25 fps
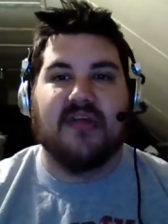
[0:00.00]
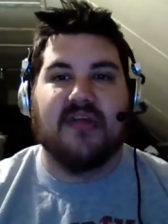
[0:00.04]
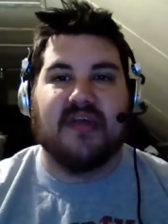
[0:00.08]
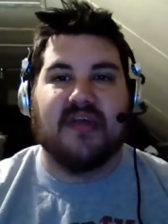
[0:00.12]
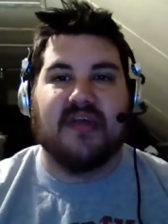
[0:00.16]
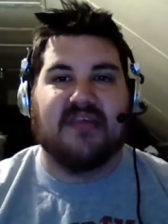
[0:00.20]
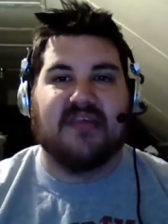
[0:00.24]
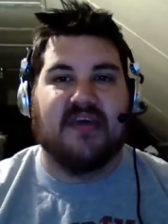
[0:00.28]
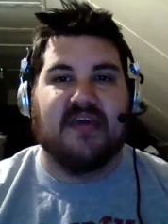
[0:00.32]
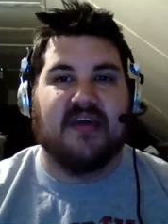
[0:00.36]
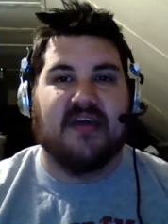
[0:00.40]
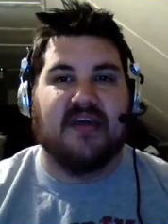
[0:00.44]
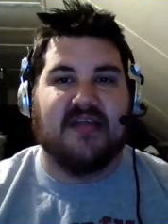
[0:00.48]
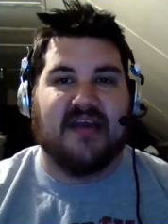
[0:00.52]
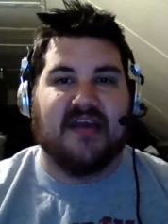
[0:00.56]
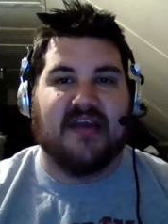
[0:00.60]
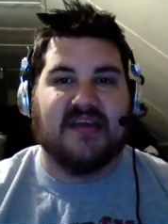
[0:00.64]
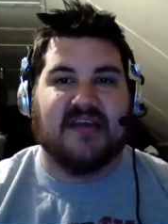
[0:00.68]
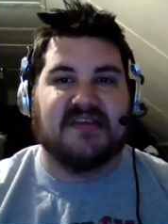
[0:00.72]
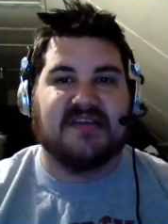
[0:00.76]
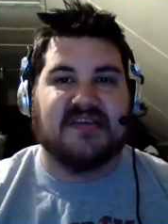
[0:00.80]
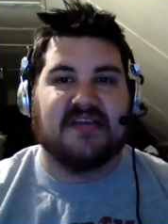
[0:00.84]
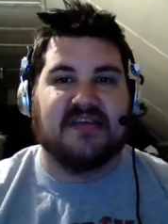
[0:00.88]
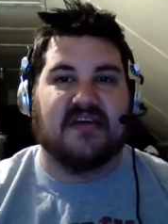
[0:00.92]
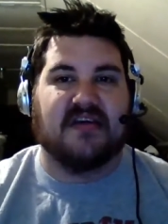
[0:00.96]
Like the
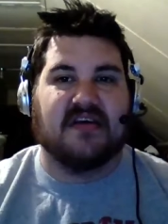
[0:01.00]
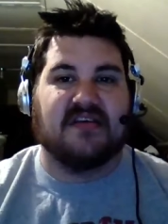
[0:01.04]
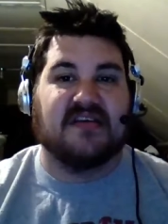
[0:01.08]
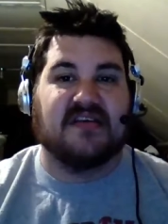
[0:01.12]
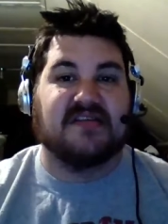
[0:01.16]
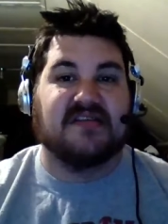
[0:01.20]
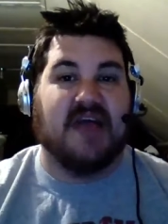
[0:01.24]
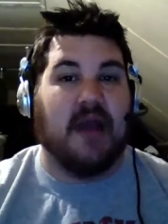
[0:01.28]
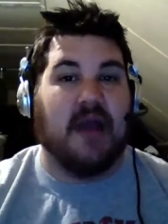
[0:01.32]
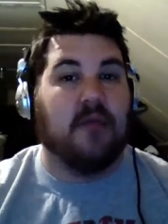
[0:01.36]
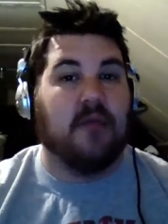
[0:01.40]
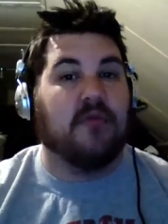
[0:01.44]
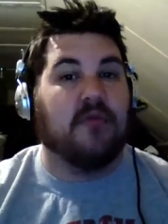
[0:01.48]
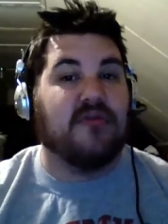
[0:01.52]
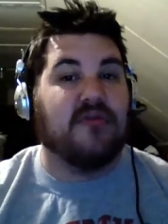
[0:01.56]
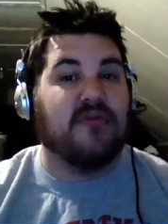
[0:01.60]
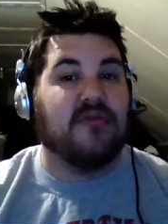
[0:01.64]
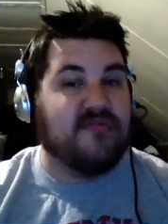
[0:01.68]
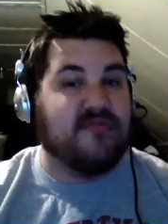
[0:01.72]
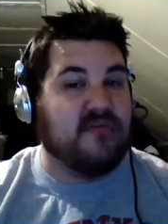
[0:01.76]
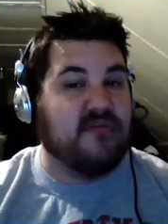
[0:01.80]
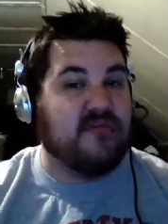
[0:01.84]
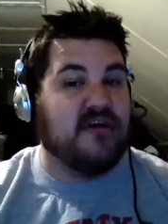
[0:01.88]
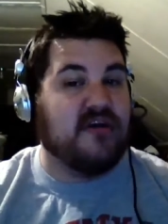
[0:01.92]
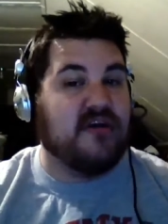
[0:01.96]
legacy inductees, I wonder if
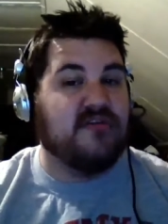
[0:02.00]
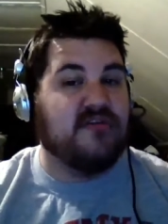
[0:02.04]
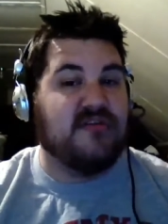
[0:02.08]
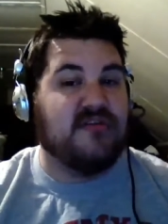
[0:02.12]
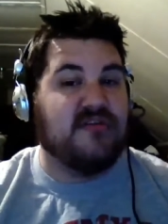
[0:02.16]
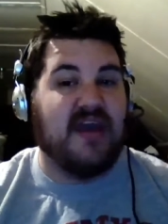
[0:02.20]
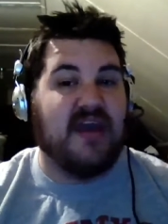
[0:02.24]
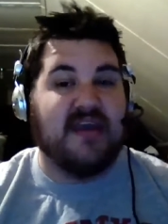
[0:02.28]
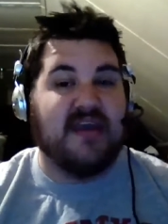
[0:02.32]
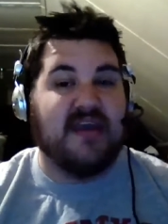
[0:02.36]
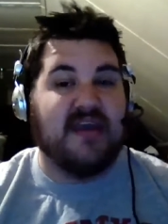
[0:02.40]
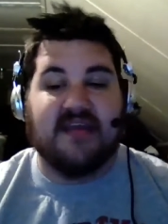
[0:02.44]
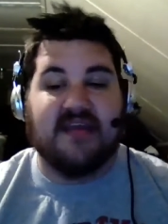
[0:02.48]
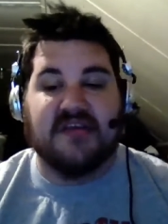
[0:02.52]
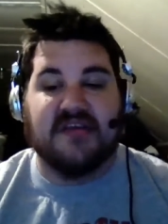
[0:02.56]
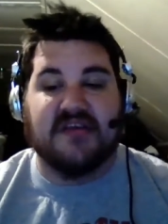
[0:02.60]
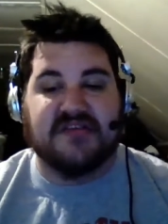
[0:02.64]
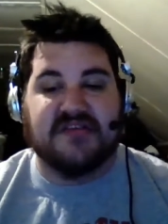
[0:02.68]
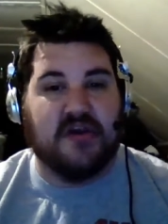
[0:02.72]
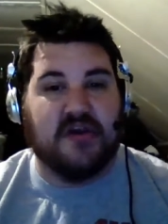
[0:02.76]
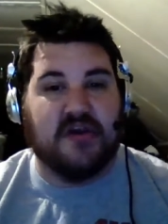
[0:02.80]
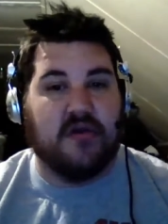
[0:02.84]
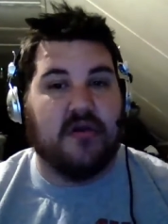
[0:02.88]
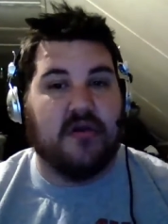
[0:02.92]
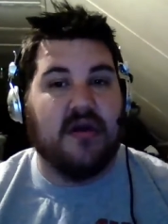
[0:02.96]
they're going to do that again this
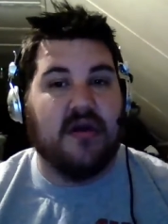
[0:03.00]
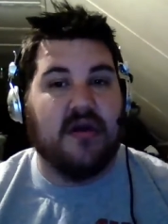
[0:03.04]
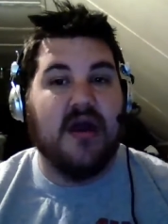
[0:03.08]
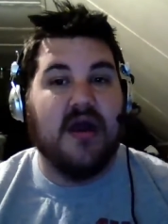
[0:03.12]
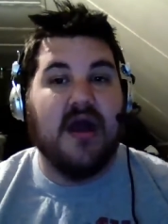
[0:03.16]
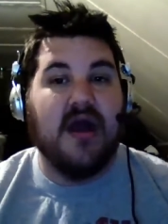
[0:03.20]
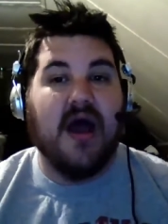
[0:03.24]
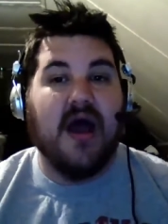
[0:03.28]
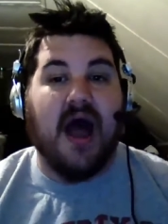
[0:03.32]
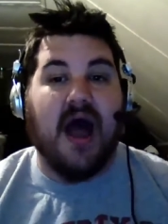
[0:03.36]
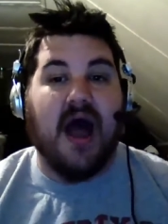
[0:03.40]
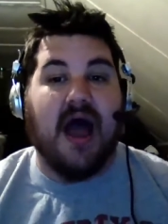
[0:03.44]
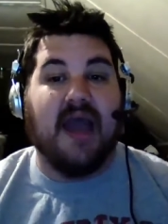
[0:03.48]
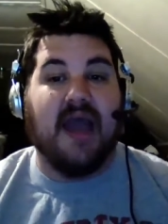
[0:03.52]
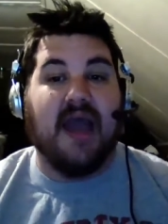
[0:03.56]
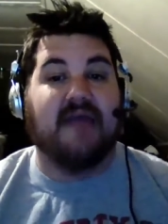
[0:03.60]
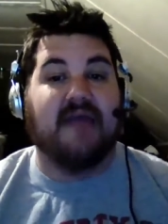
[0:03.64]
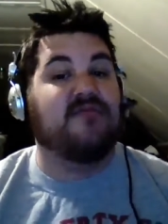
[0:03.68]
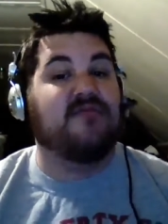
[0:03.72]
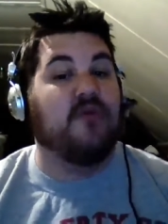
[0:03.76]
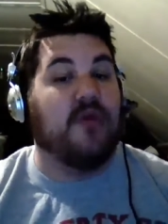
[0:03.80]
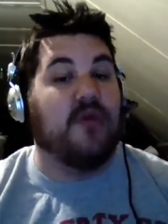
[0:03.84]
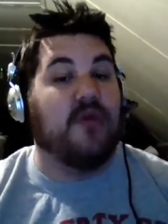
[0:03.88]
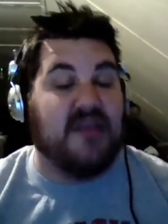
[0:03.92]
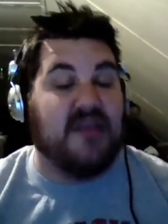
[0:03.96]
year. I have
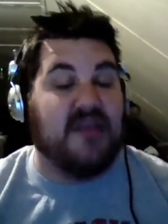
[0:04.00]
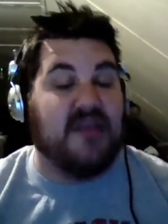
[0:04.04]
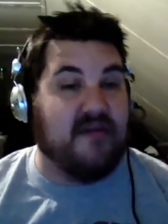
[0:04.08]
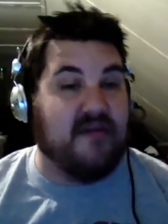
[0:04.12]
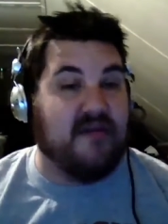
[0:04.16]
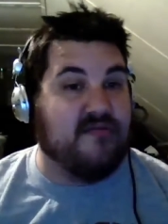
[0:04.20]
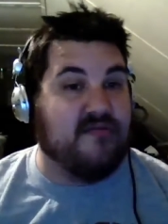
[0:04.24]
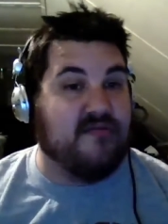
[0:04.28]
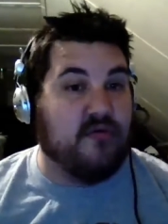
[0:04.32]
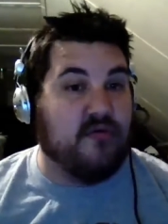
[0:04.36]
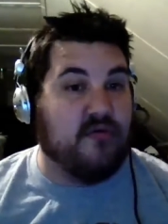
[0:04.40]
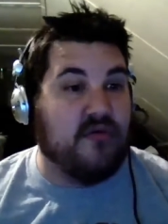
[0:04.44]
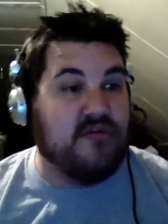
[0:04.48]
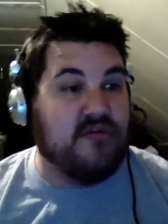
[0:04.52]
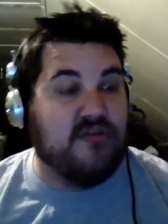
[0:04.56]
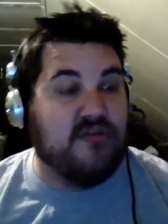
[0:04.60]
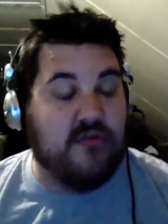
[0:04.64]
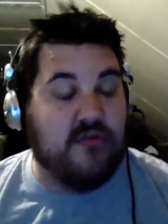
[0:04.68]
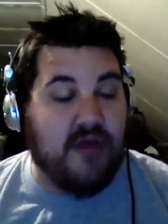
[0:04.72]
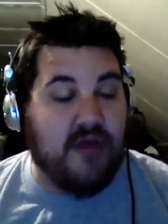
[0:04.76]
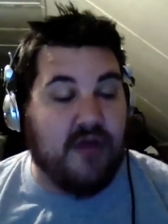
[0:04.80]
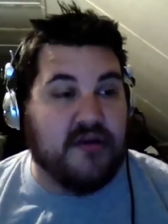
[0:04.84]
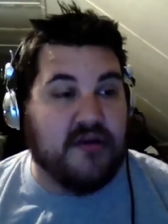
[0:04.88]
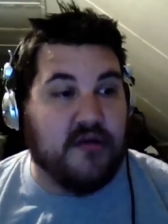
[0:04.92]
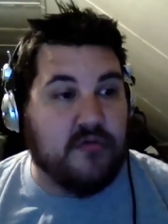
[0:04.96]
no idea if they're going
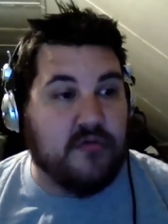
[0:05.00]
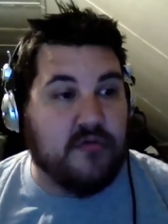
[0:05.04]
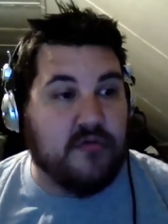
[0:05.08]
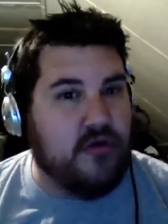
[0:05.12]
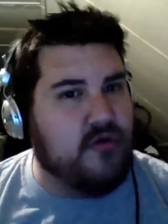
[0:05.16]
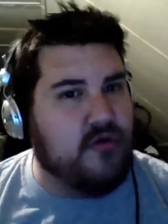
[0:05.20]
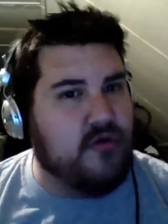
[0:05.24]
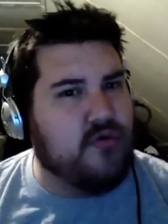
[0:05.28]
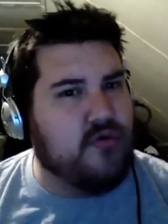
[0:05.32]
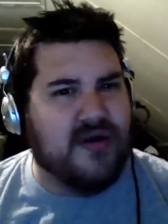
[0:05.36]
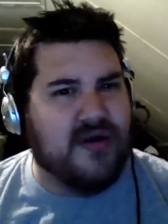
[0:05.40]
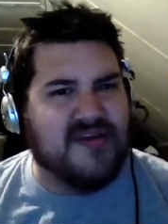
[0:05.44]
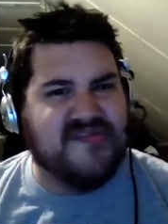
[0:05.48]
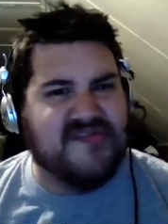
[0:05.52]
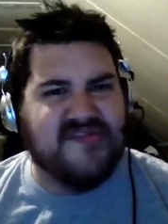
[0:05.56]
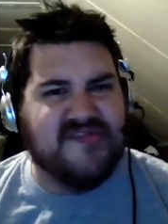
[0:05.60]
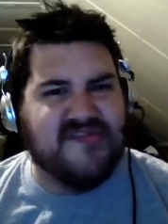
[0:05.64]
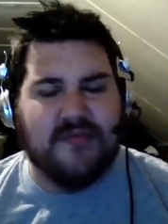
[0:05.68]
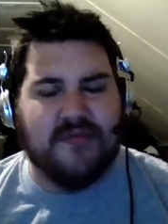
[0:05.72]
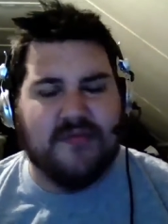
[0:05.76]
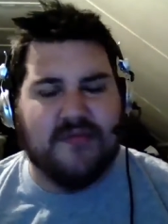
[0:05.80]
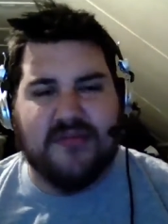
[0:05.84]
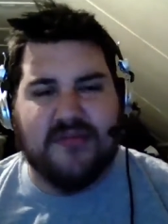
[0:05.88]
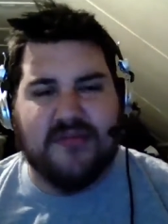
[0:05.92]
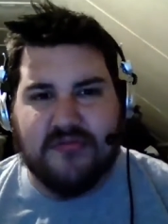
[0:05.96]
to. I don't know who else
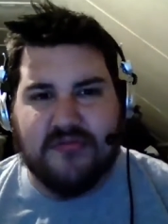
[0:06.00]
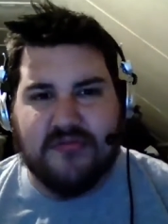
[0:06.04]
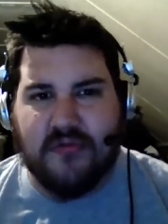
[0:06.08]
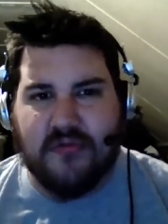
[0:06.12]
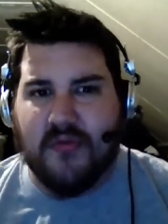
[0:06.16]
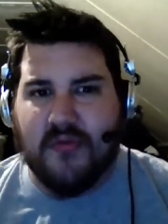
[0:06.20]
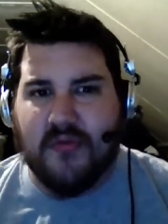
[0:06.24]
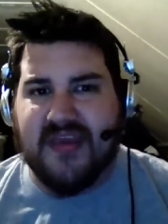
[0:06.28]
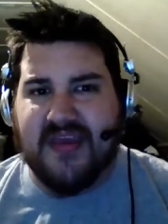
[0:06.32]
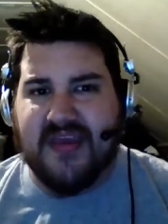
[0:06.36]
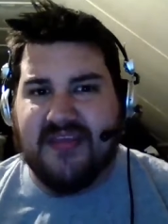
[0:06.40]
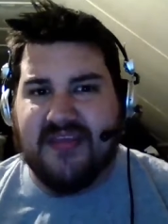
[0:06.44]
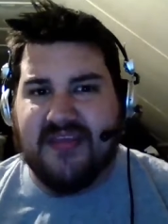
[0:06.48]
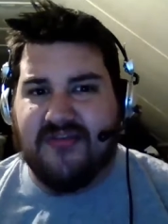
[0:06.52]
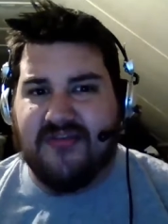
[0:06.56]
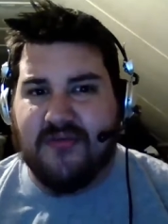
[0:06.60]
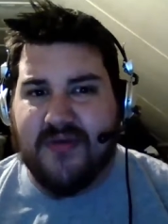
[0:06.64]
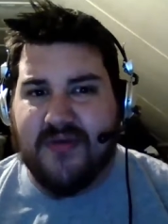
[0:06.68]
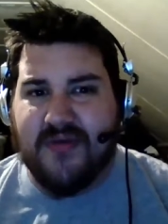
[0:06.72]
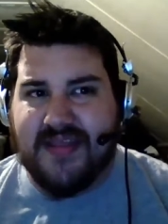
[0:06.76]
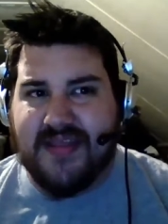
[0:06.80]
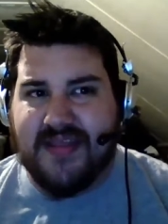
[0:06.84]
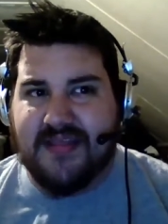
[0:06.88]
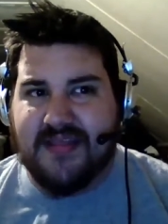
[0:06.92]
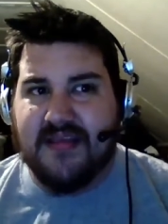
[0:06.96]
they would throw into
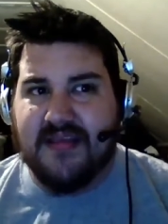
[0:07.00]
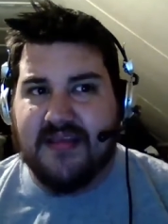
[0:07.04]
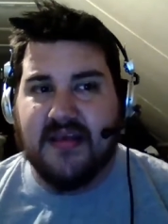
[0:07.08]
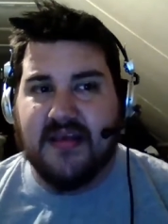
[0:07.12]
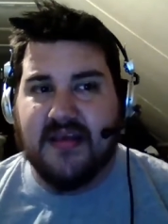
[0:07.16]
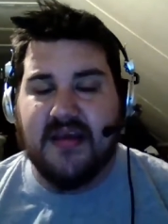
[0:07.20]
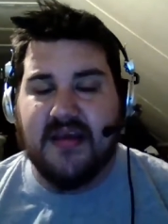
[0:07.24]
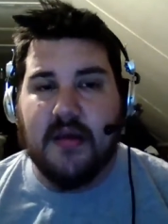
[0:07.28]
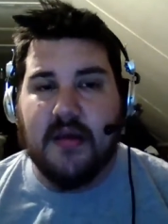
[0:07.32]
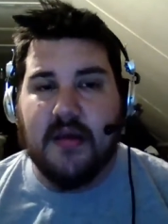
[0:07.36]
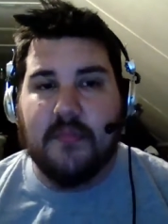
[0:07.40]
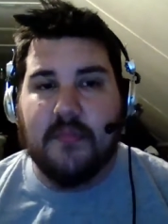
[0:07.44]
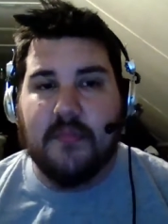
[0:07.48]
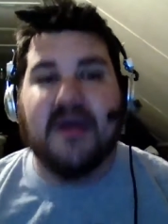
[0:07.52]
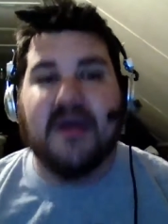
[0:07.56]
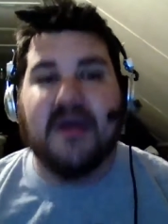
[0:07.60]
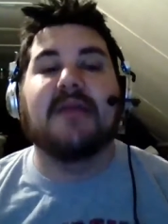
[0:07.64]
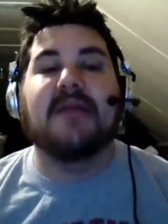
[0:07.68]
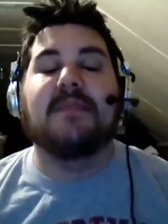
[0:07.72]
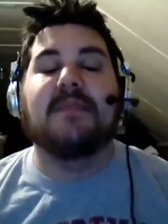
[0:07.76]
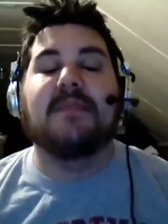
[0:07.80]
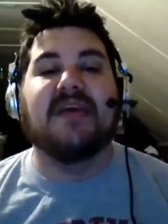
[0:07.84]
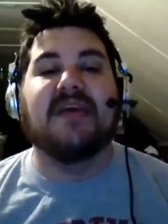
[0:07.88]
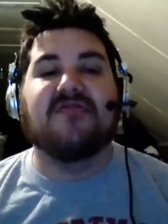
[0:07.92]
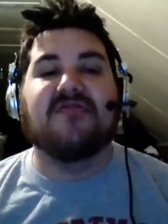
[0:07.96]
it, but
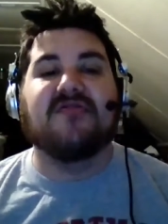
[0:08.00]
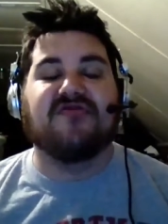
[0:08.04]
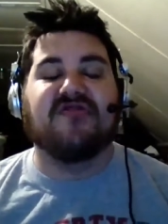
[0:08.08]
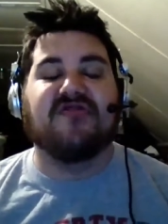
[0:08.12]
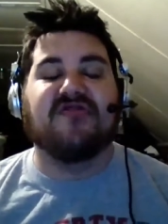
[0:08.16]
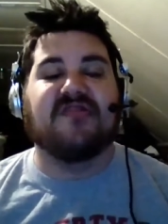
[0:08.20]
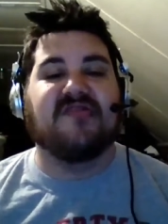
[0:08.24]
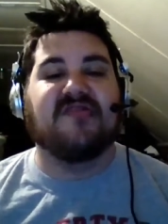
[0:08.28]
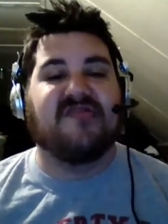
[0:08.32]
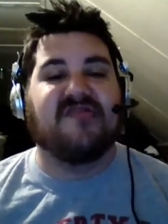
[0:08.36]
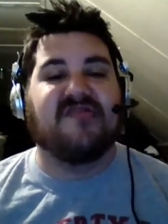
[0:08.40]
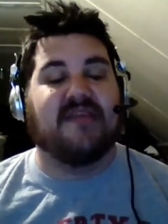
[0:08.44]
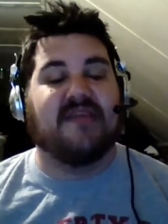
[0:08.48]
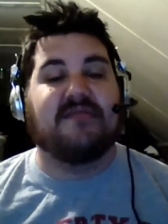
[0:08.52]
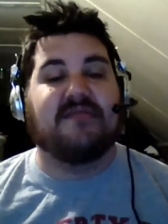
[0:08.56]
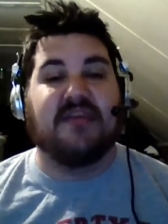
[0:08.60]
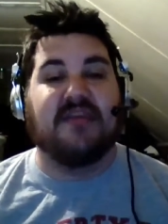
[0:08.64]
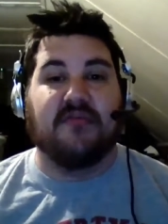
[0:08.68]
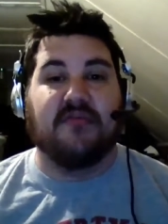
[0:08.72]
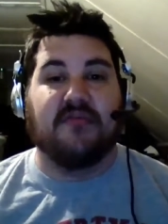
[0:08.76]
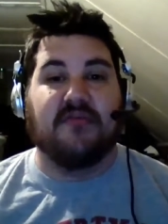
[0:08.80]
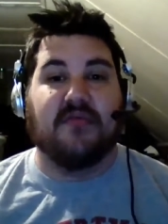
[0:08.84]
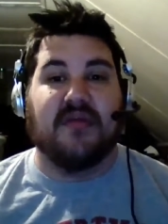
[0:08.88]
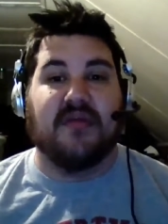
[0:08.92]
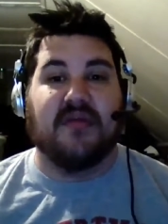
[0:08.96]
it'd be interesting to see if they
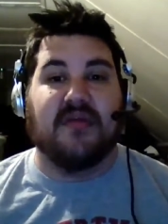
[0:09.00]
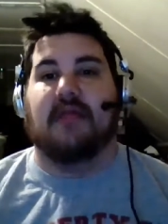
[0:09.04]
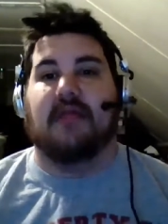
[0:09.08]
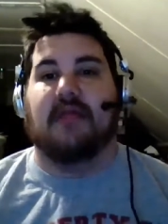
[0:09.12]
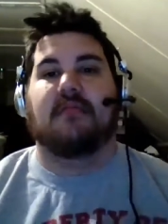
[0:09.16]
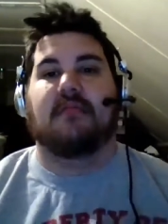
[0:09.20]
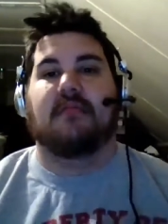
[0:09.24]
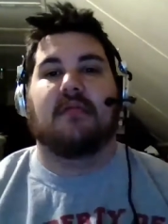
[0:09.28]
do it again.